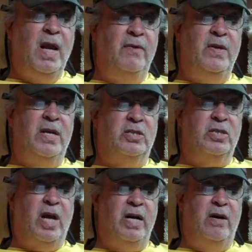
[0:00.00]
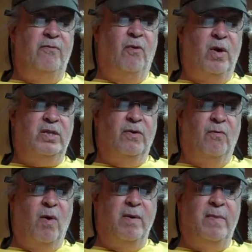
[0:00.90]
and the excited voice
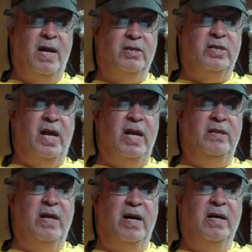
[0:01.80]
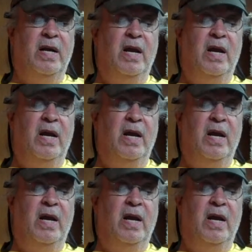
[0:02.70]
of one man saying that